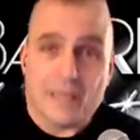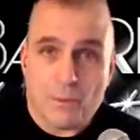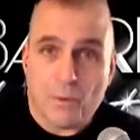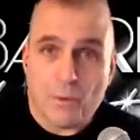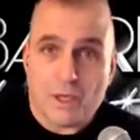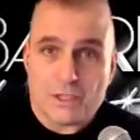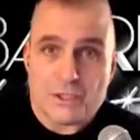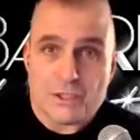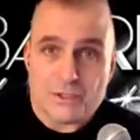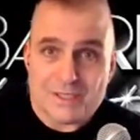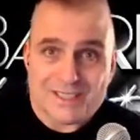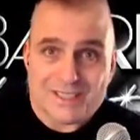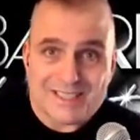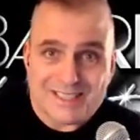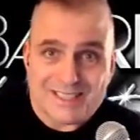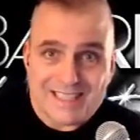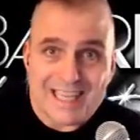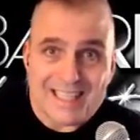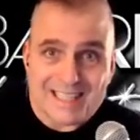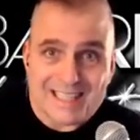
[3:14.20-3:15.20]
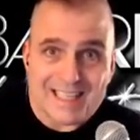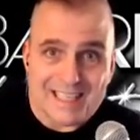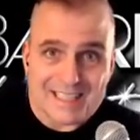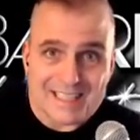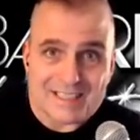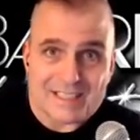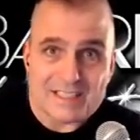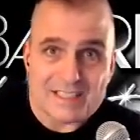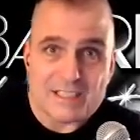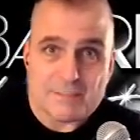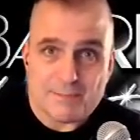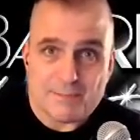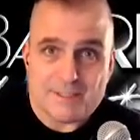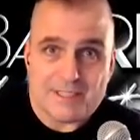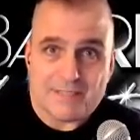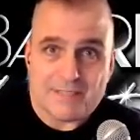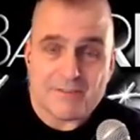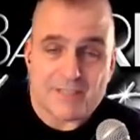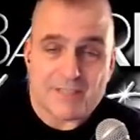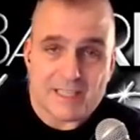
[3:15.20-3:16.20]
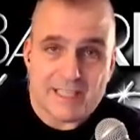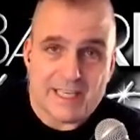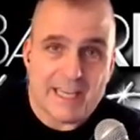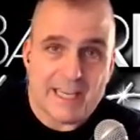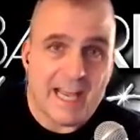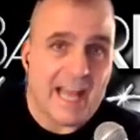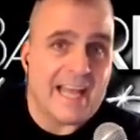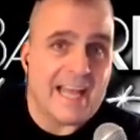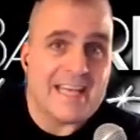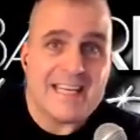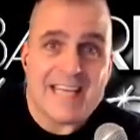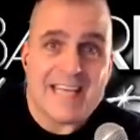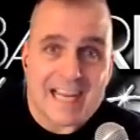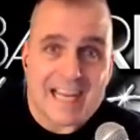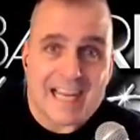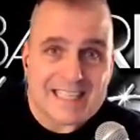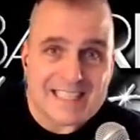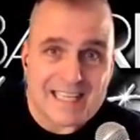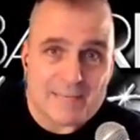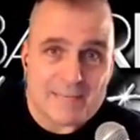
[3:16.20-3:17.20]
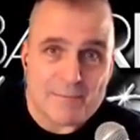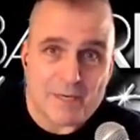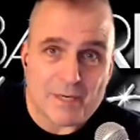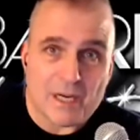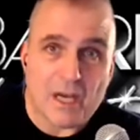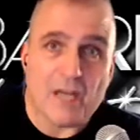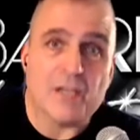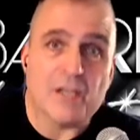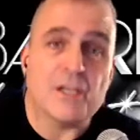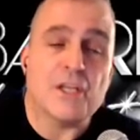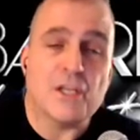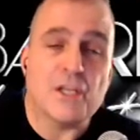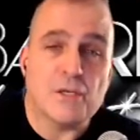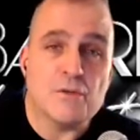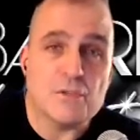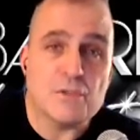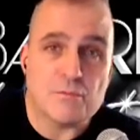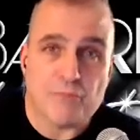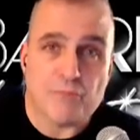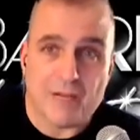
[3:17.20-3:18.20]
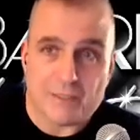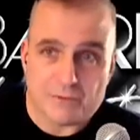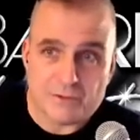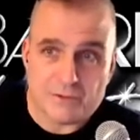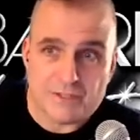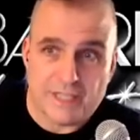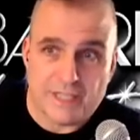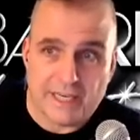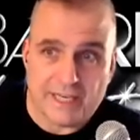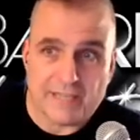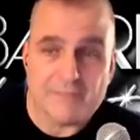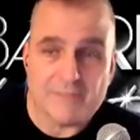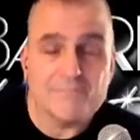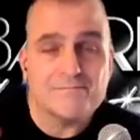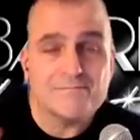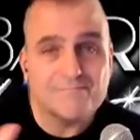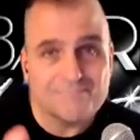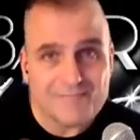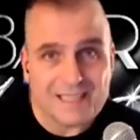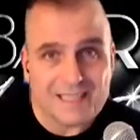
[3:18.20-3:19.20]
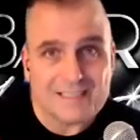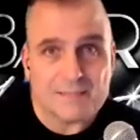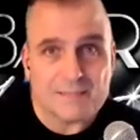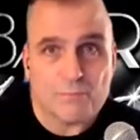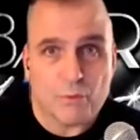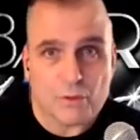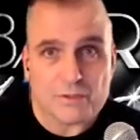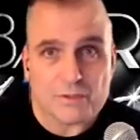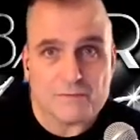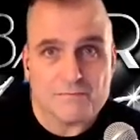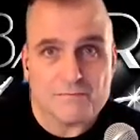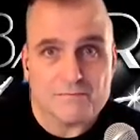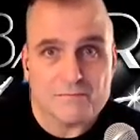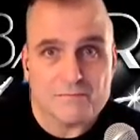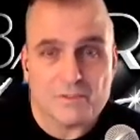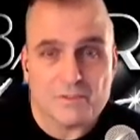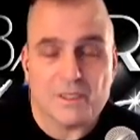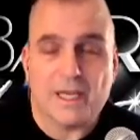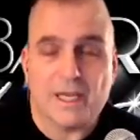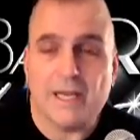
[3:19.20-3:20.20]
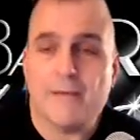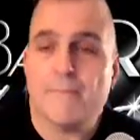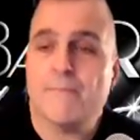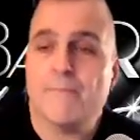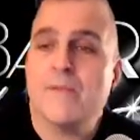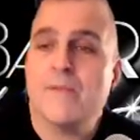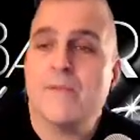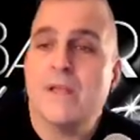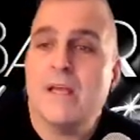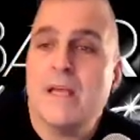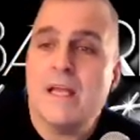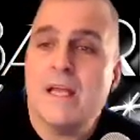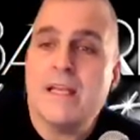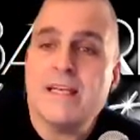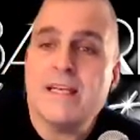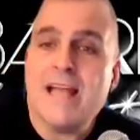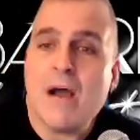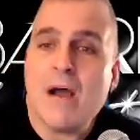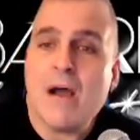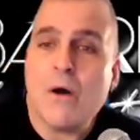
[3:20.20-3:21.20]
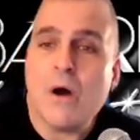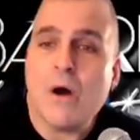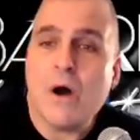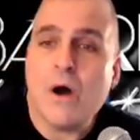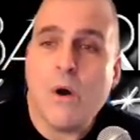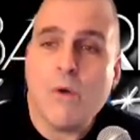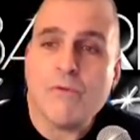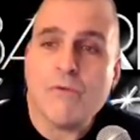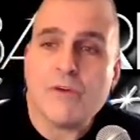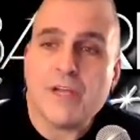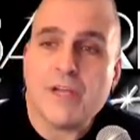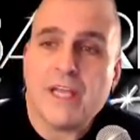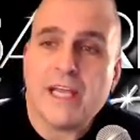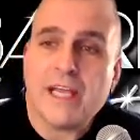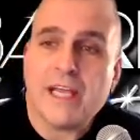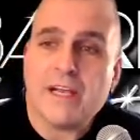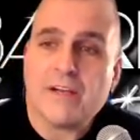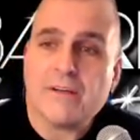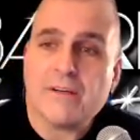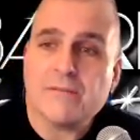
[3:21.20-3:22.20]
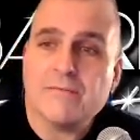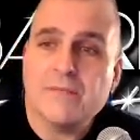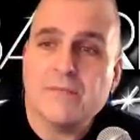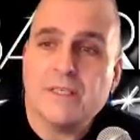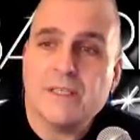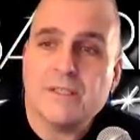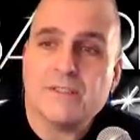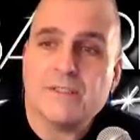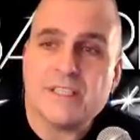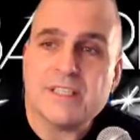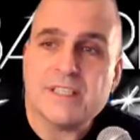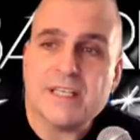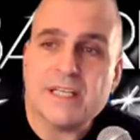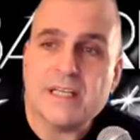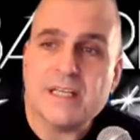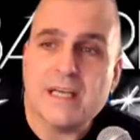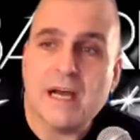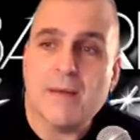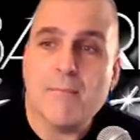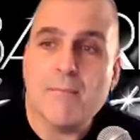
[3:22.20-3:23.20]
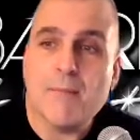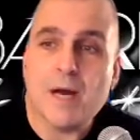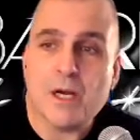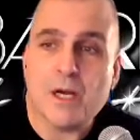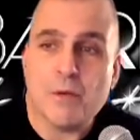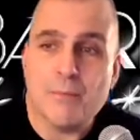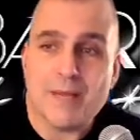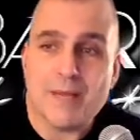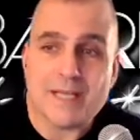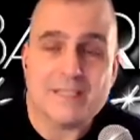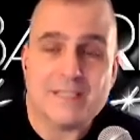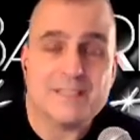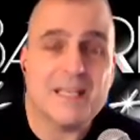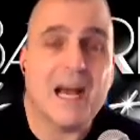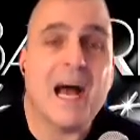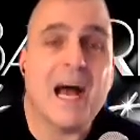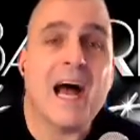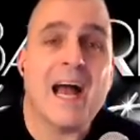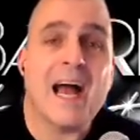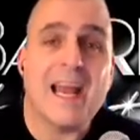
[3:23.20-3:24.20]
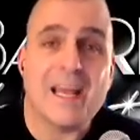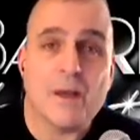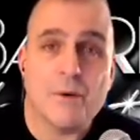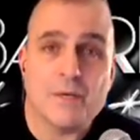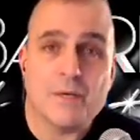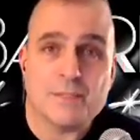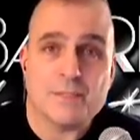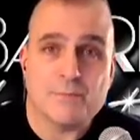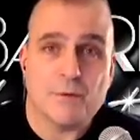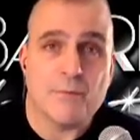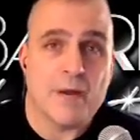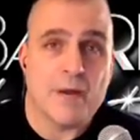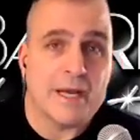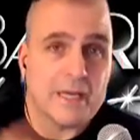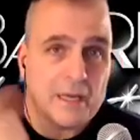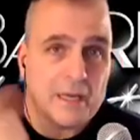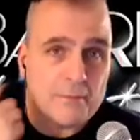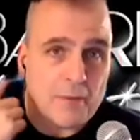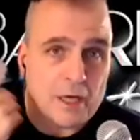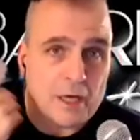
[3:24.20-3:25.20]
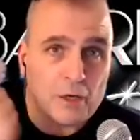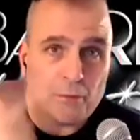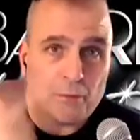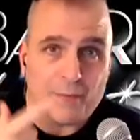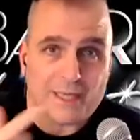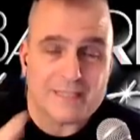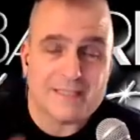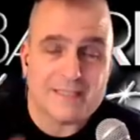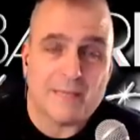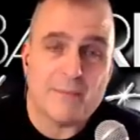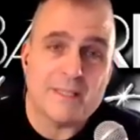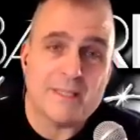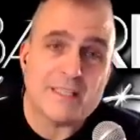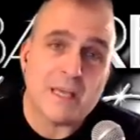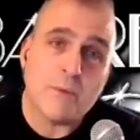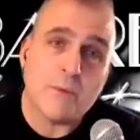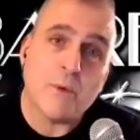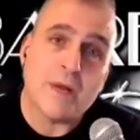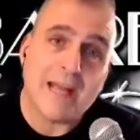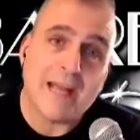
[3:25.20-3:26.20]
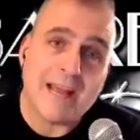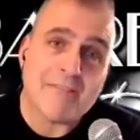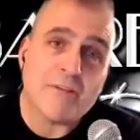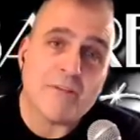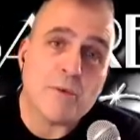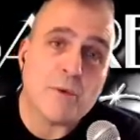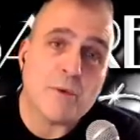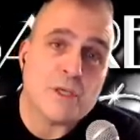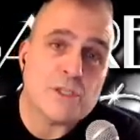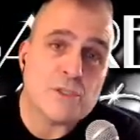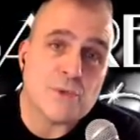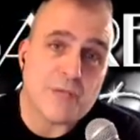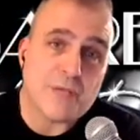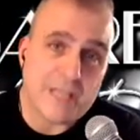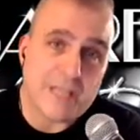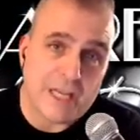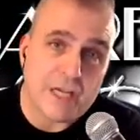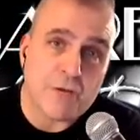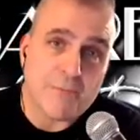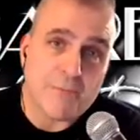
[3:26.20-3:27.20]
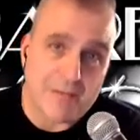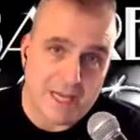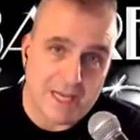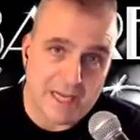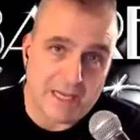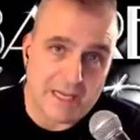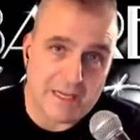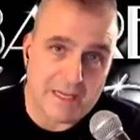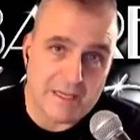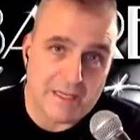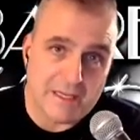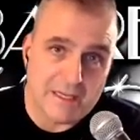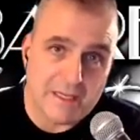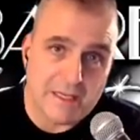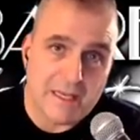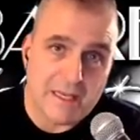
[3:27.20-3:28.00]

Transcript: But I want you to set this specifically and not keep it on use browser setting. That's important, okay? Now, over here, you see mono mix. I always put mine on mono mix. That means I want everyone to hear me